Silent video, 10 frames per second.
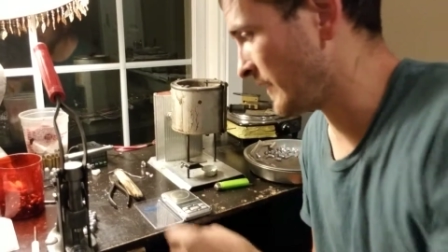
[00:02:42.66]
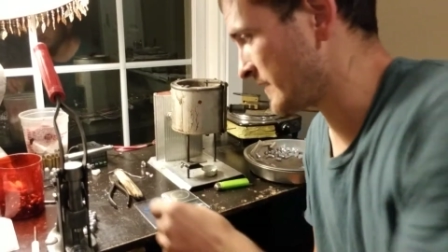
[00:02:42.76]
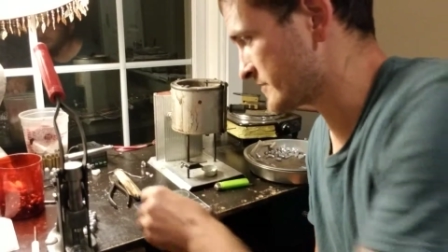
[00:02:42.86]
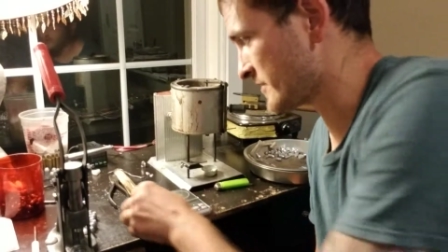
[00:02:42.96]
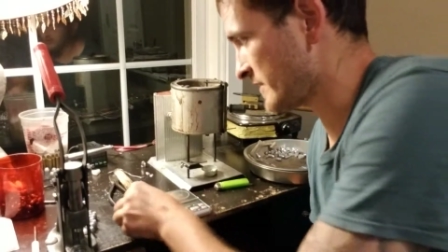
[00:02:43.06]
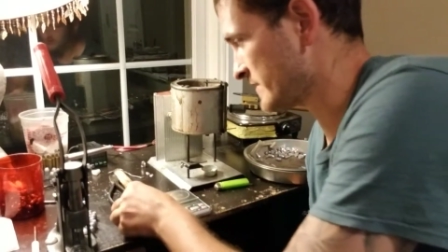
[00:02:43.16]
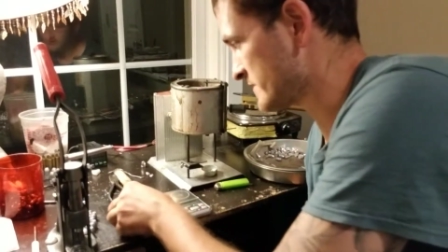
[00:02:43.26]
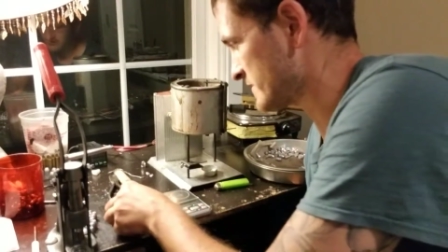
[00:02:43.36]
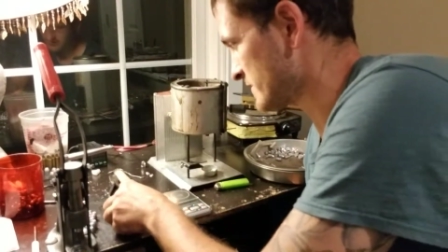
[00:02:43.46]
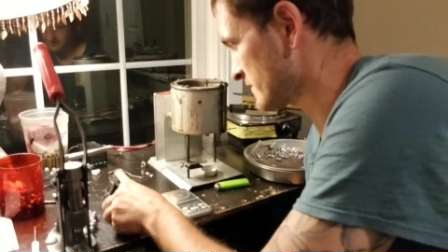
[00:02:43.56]
I tried
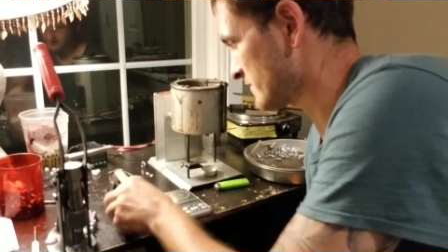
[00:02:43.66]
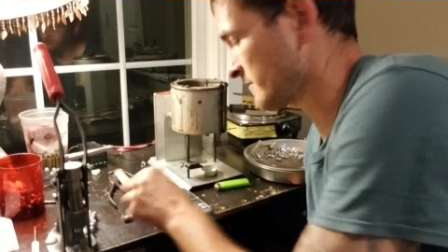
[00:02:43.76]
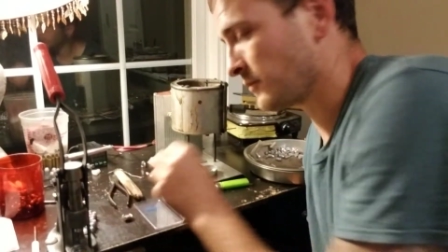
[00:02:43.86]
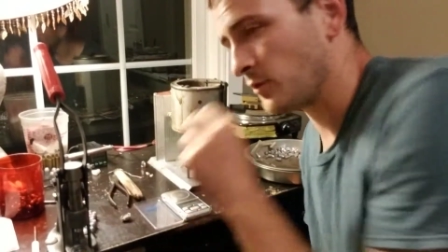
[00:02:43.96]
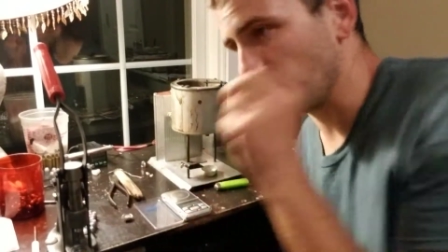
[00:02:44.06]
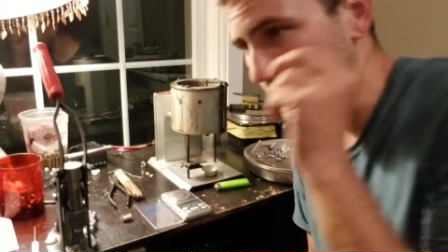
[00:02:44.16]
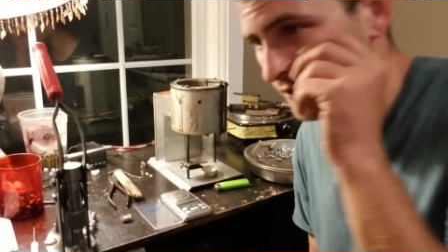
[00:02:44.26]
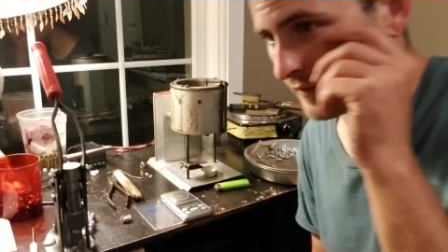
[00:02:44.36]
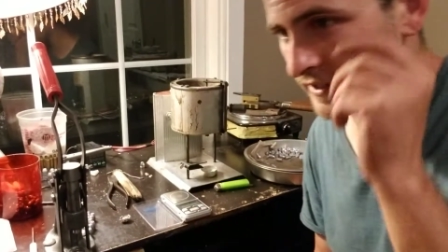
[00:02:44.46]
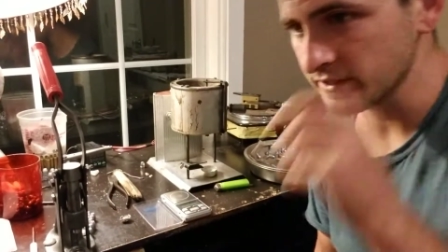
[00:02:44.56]
this in clip-on
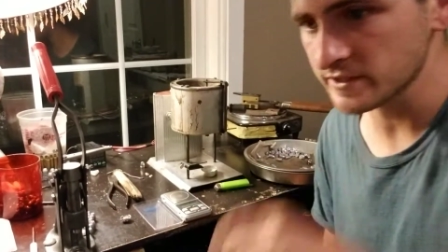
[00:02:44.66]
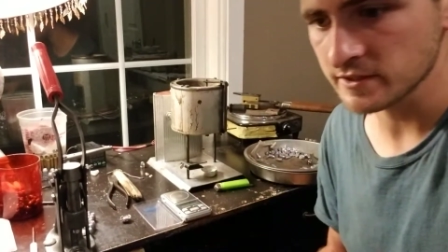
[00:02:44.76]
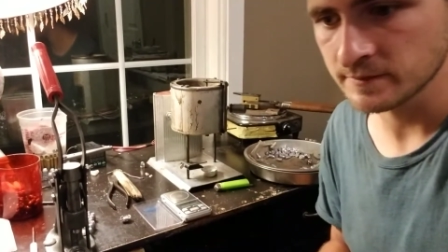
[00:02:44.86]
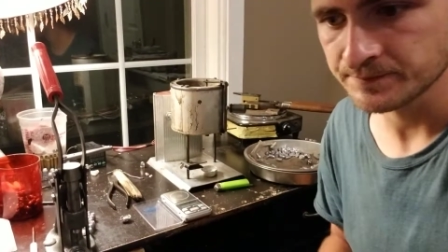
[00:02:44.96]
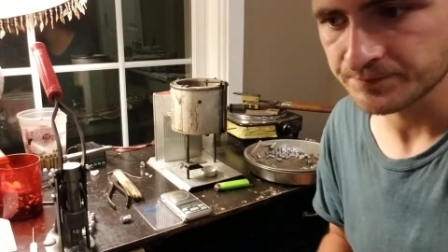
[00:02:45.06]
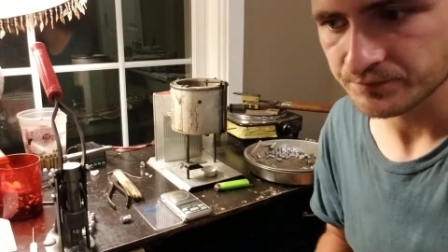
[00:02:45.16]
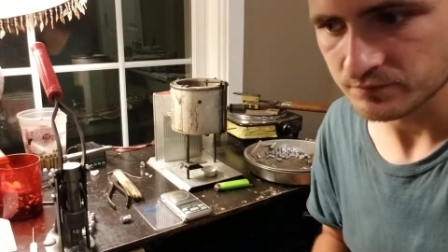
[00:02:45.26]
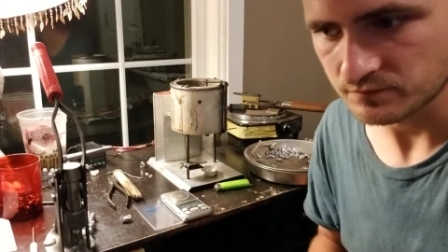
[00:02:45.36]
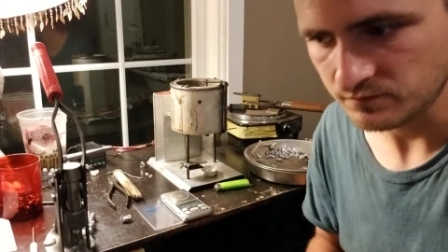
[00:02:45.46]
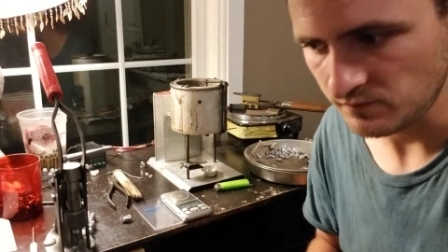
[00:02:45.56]
wheel weights
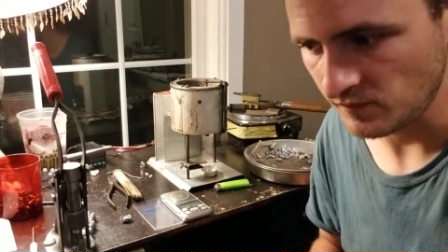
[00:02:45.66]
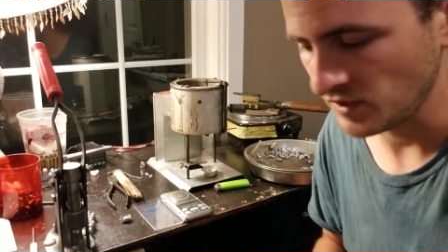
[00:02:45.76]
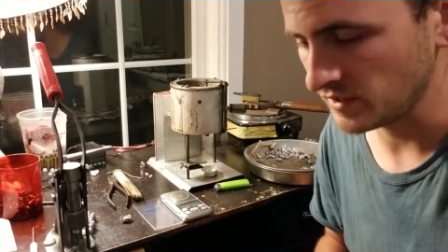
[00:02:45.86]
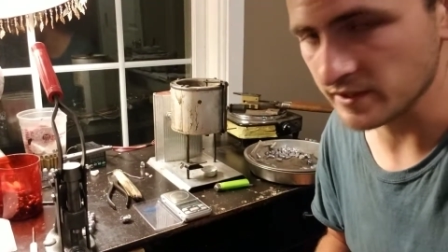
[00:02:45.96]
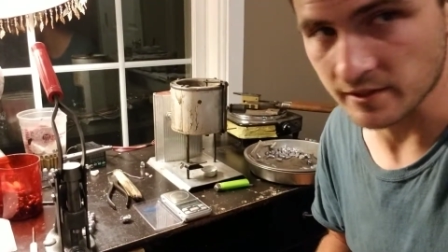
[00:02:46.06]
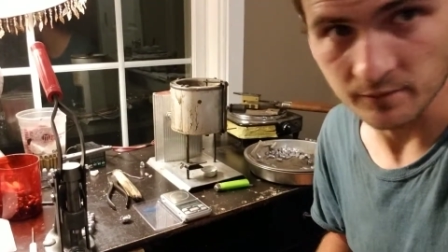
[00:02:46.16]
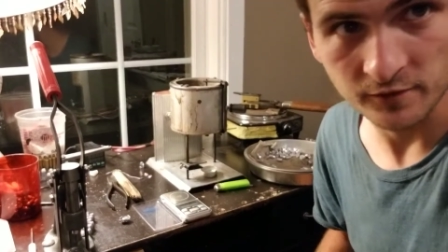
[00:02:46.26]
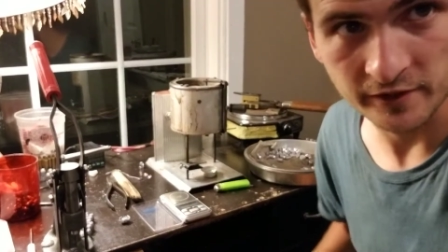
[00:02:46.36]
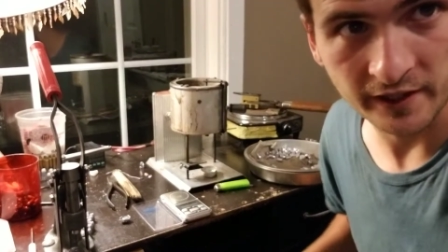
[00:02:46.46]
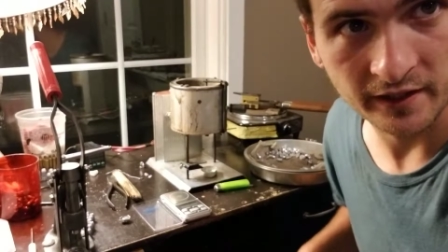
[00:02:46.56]
and it didn't
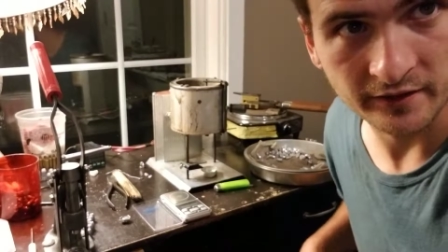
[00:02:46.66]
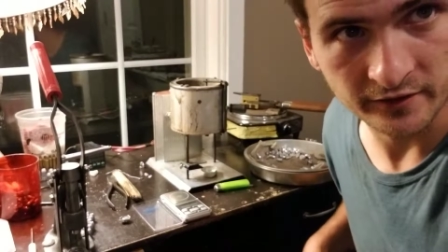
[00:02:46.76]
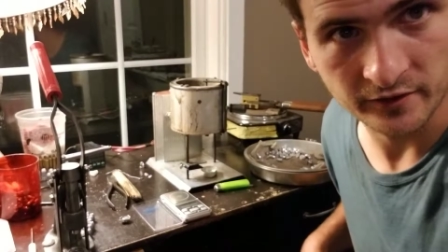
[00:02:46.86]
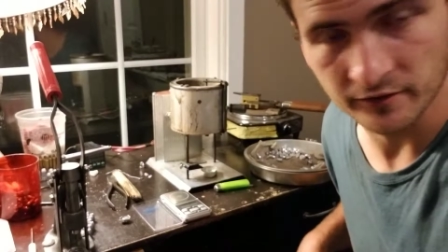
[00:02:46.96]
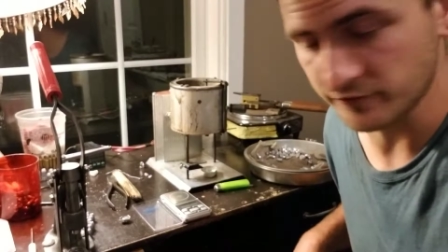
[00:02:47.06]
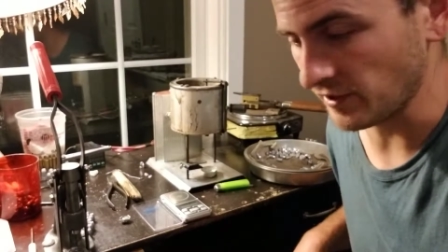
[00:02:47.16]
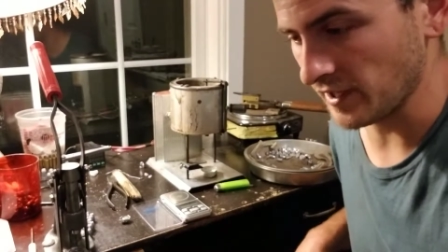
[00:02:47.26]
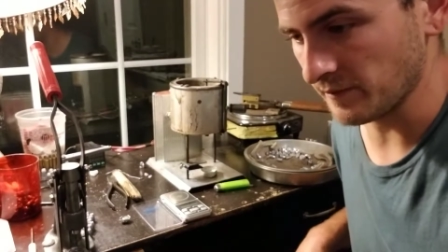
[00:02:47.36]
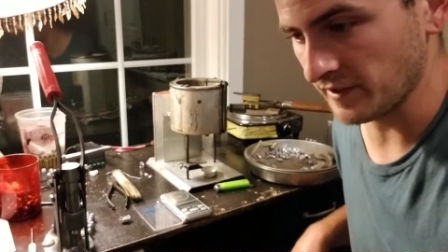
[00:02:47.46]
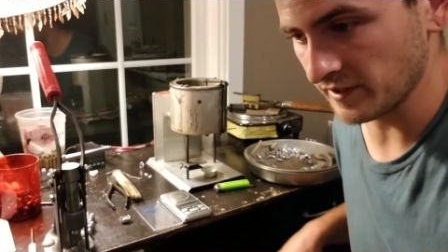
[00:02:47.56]
work out at all. It
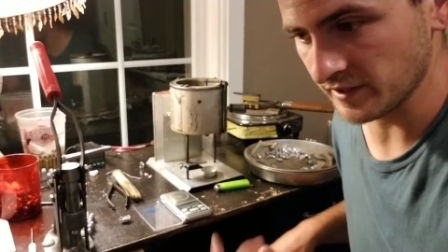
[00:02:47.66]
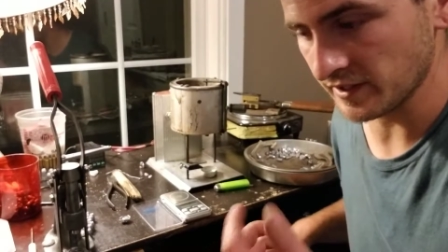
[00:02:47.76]
fragmented.